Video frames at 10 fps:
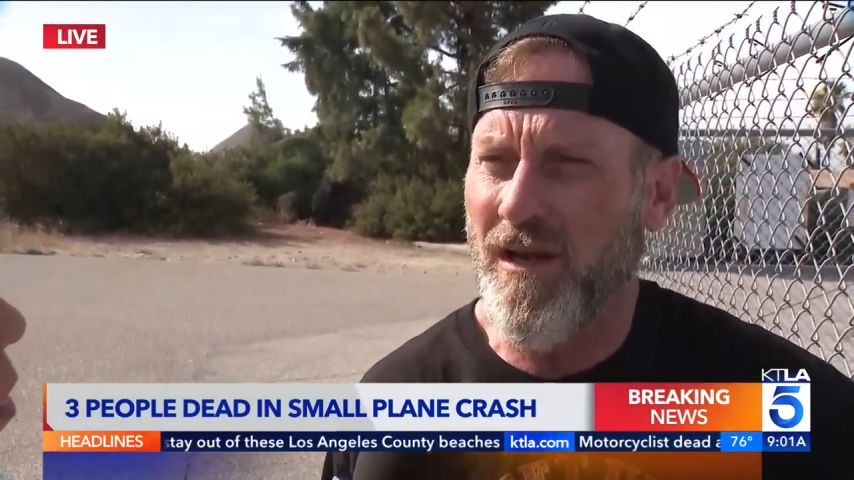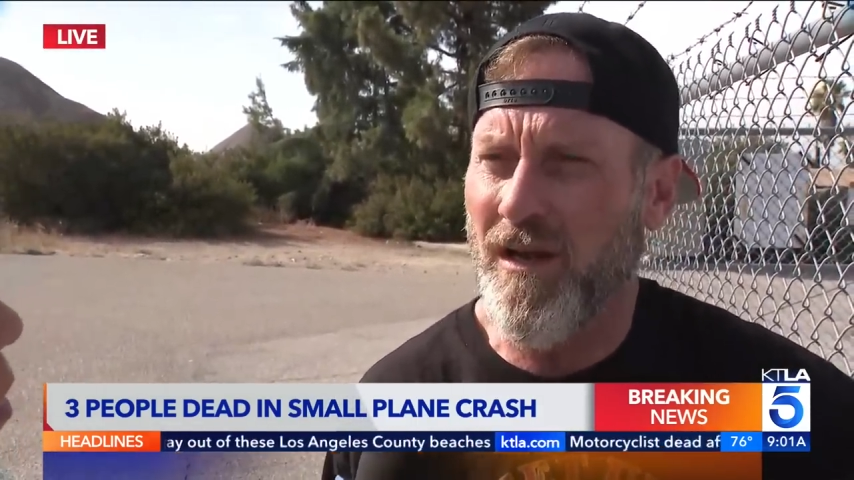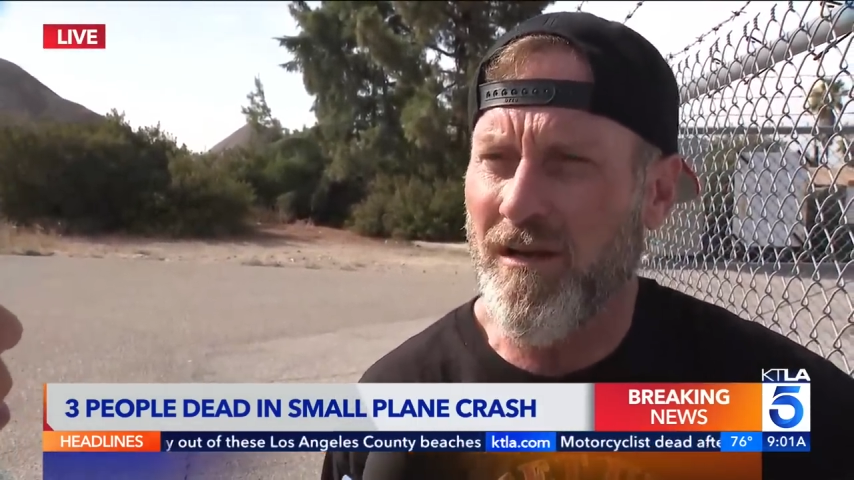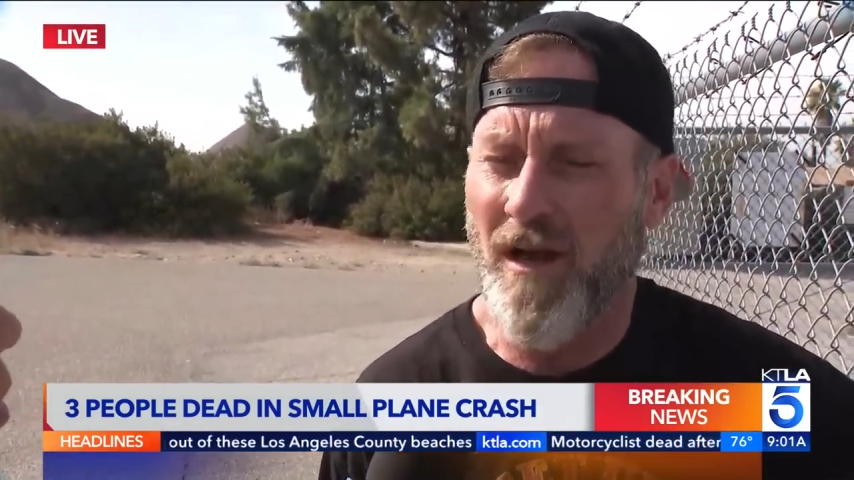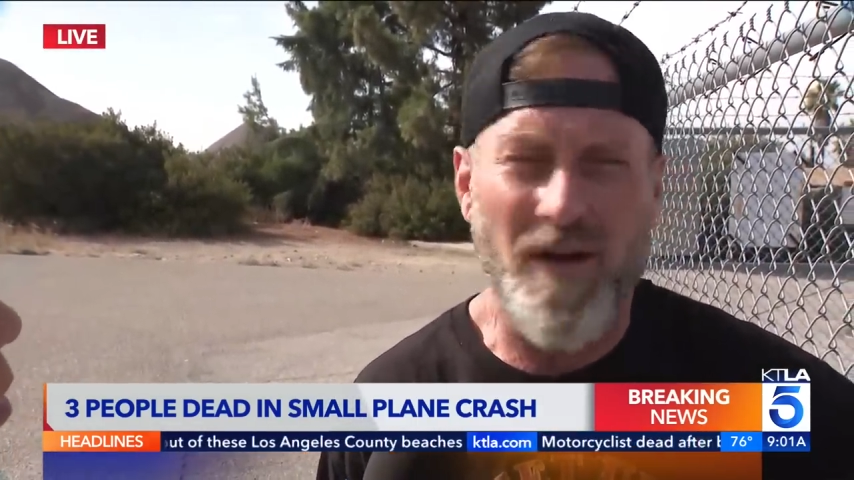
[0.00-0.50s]

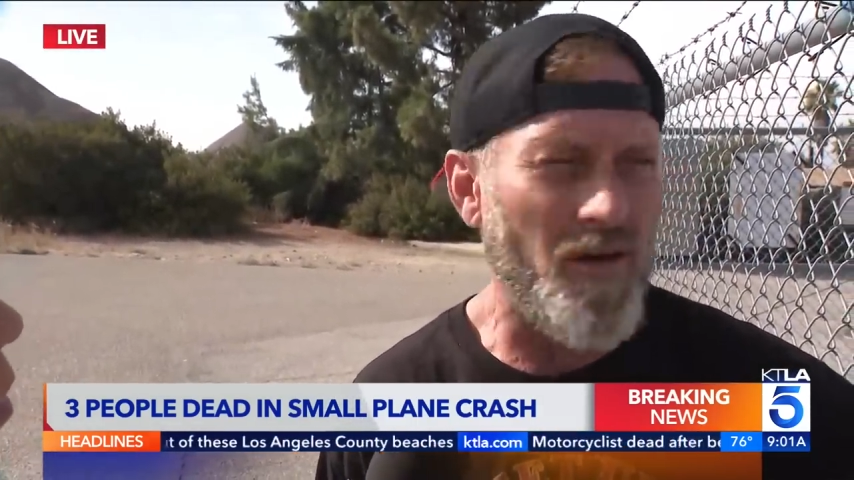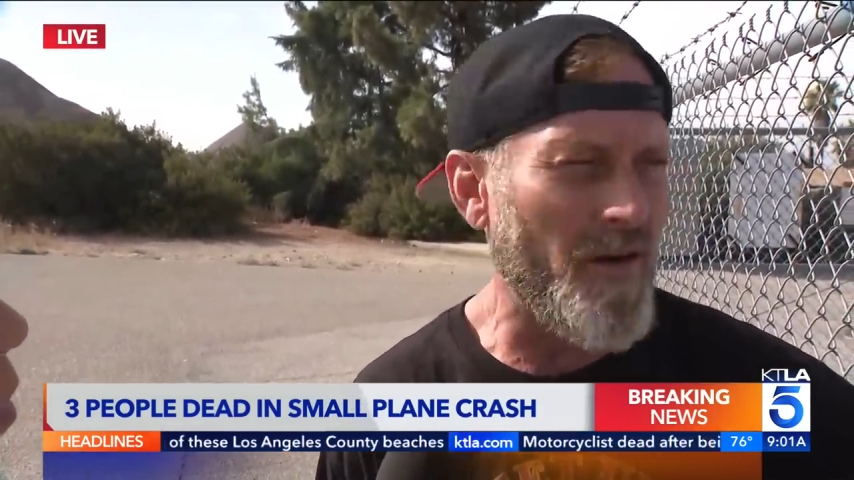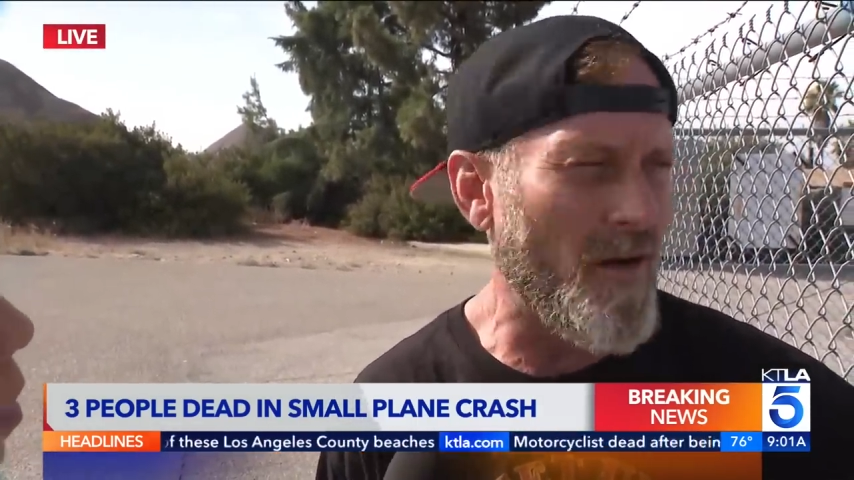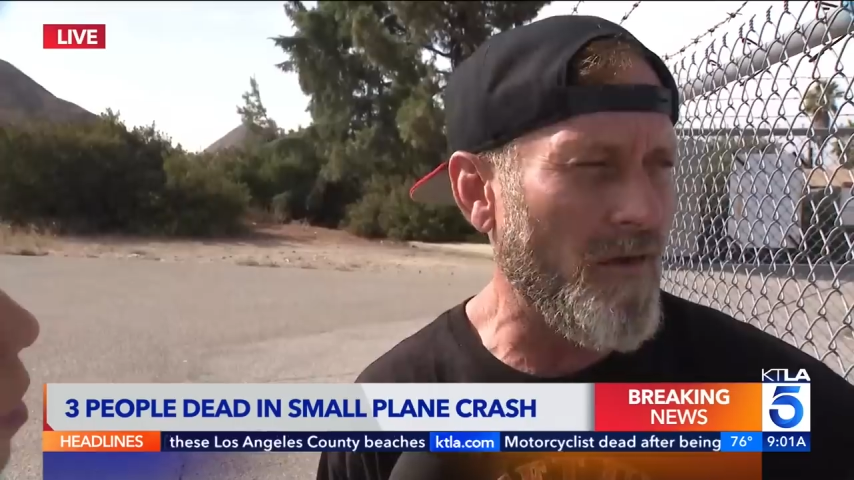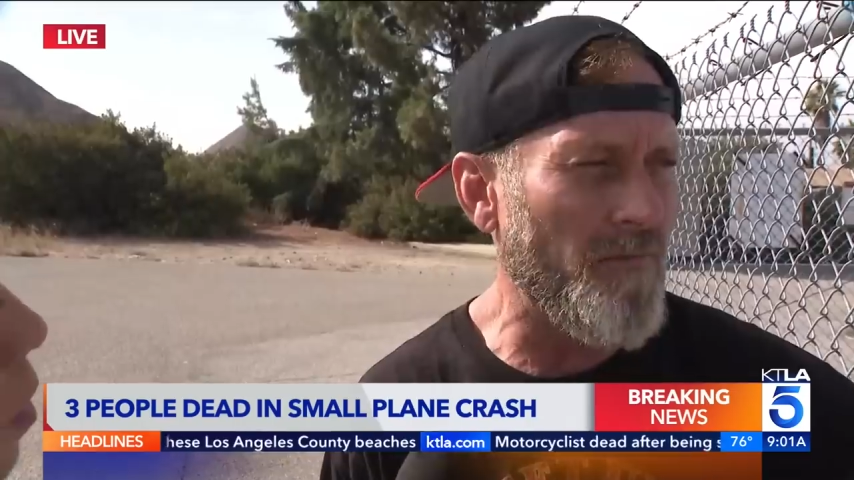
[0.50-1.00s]
and I
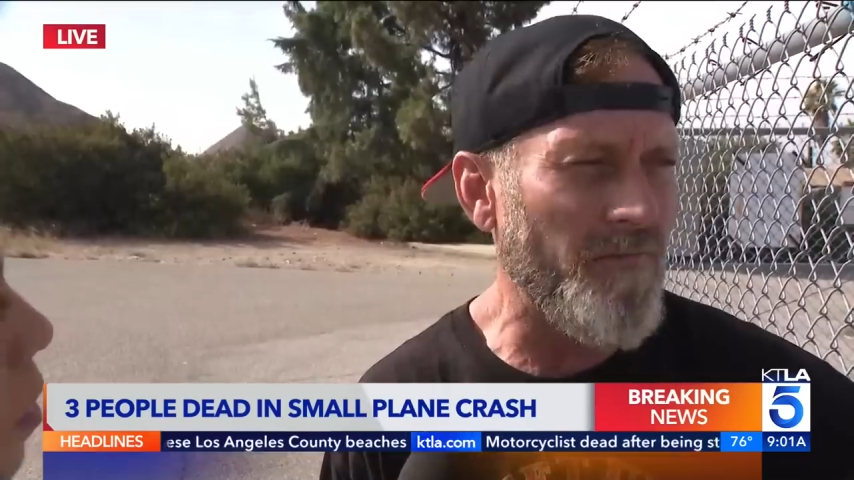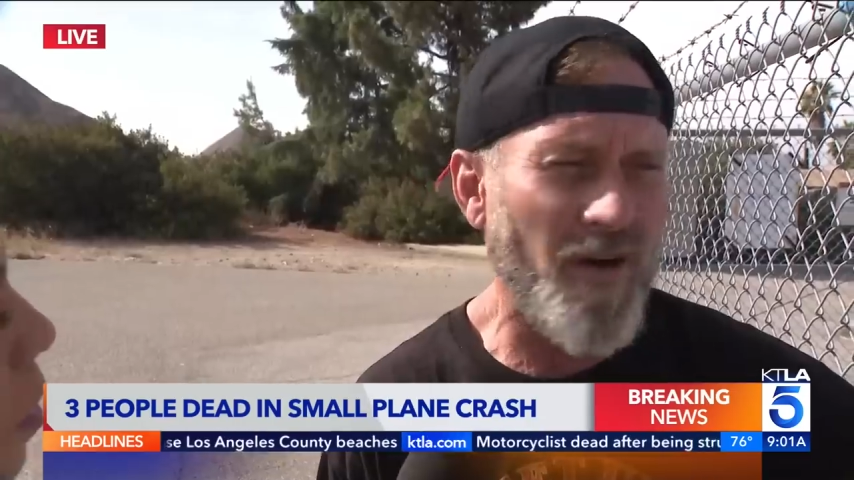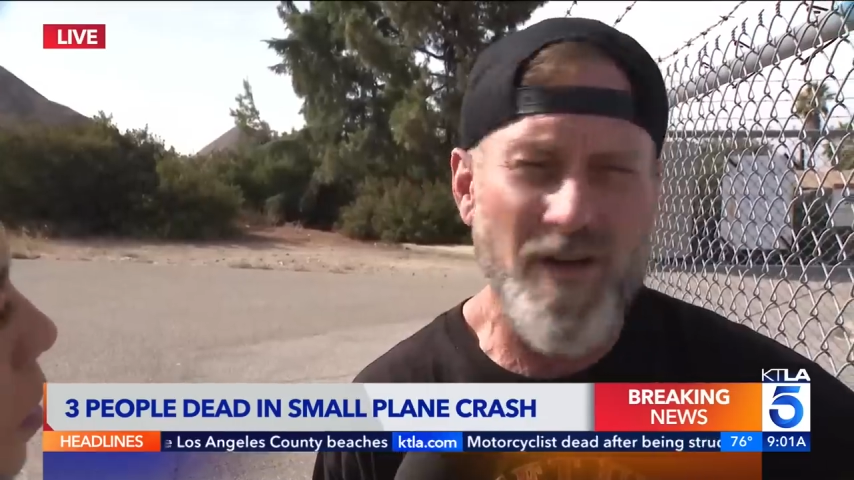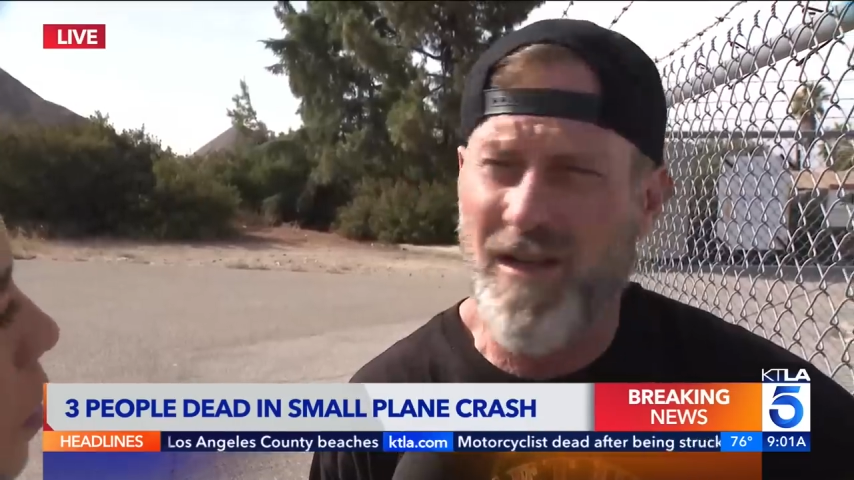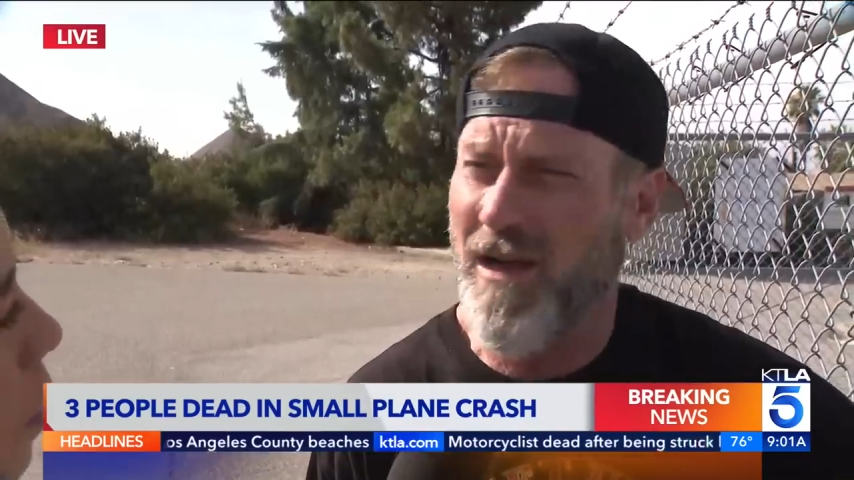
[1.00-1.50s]
heard a
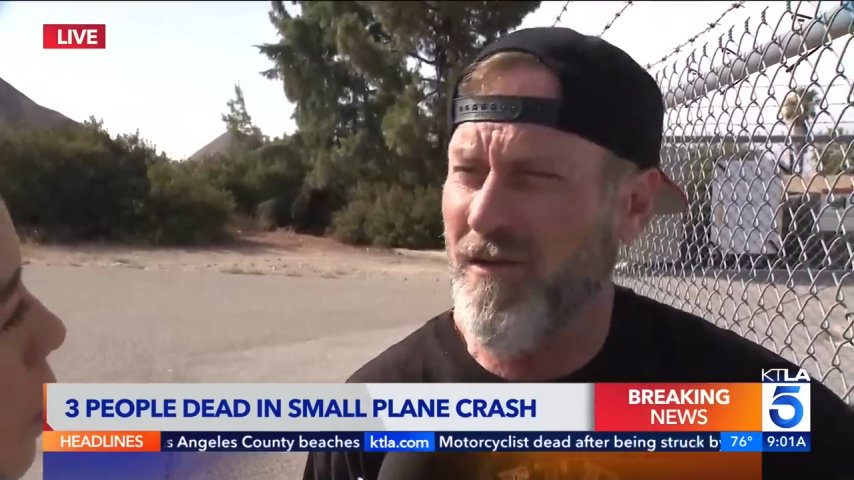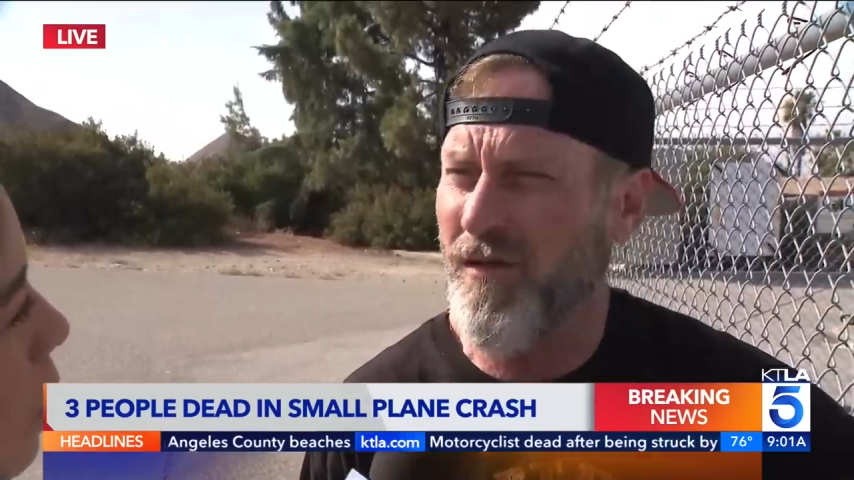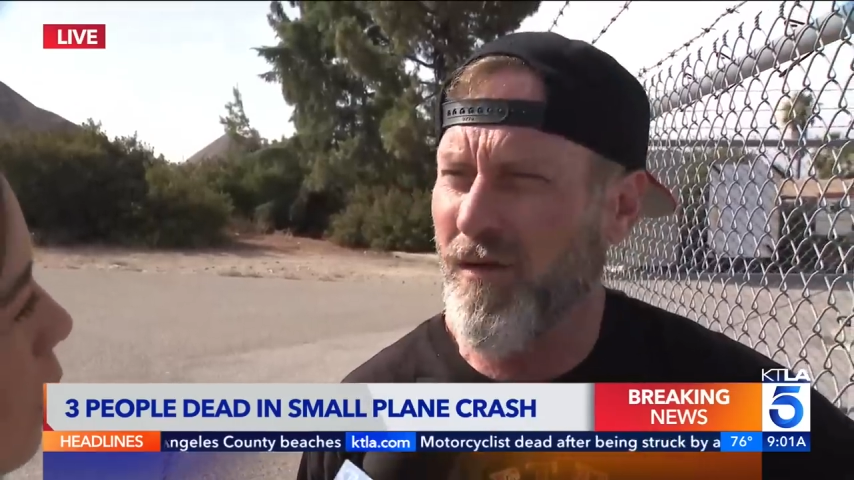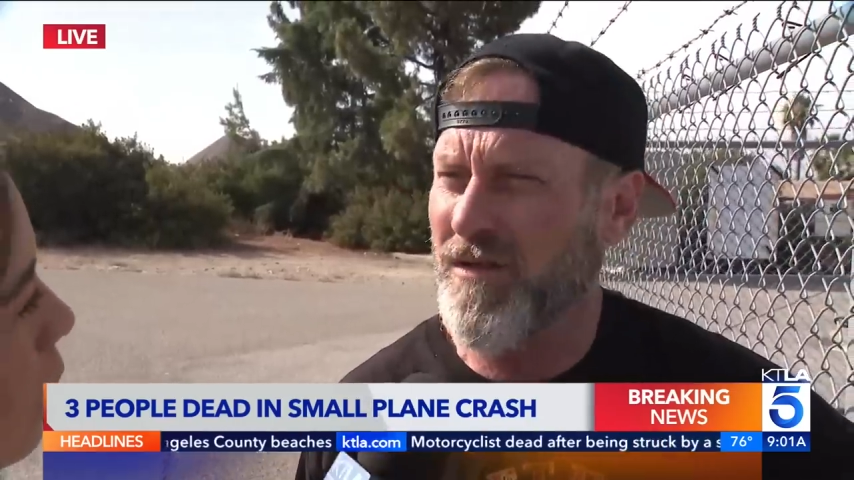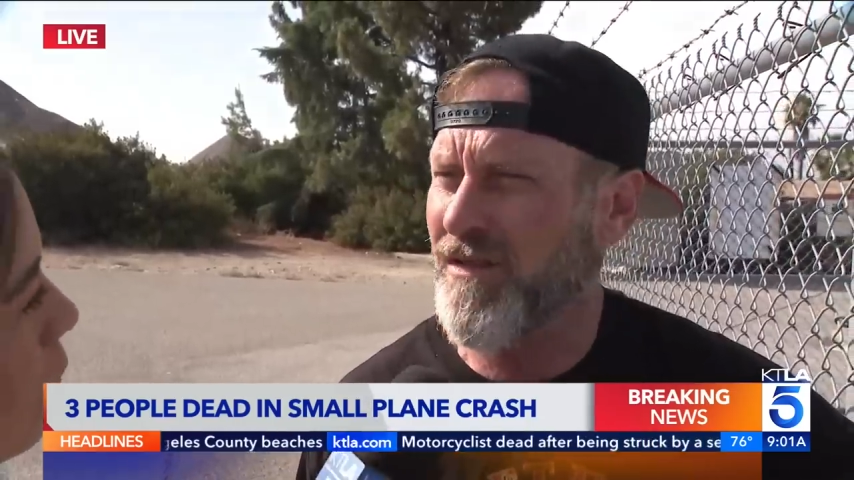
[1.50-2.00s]
very loud noise,